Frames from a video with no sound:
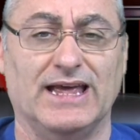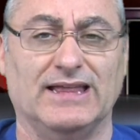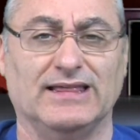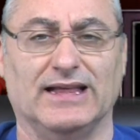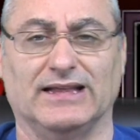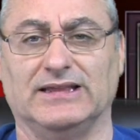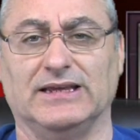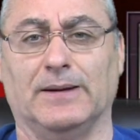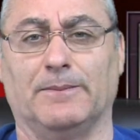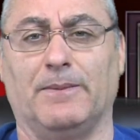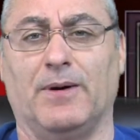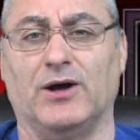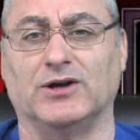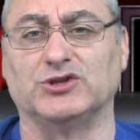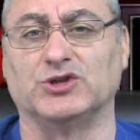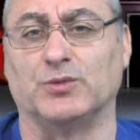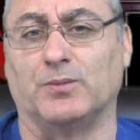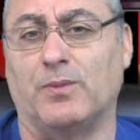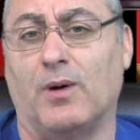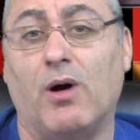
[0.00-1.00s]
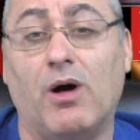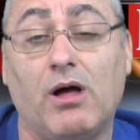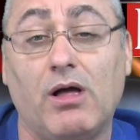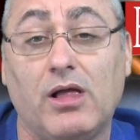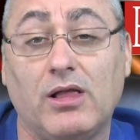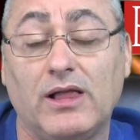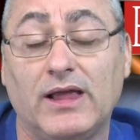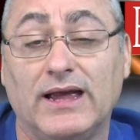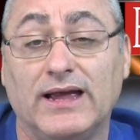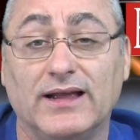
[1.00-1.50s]
that the Apostle
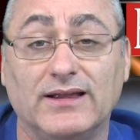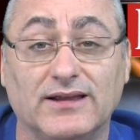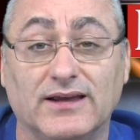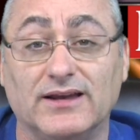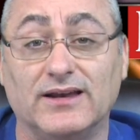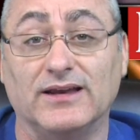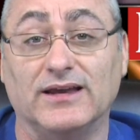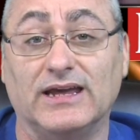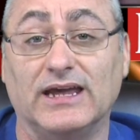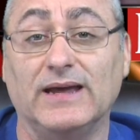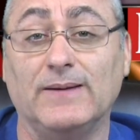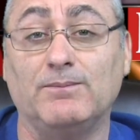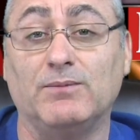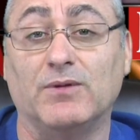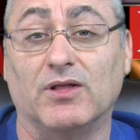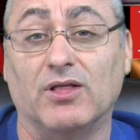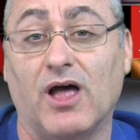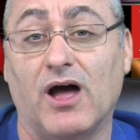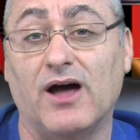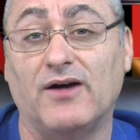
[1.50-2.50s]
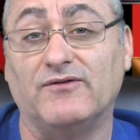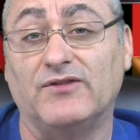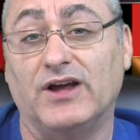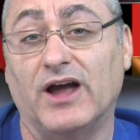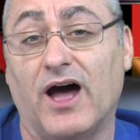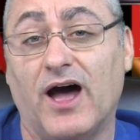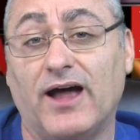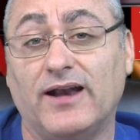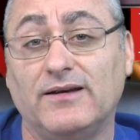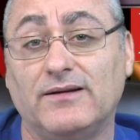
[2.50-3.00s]
Paul didn't keep the law of
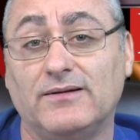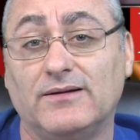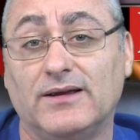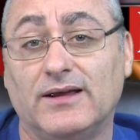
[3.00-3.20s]
God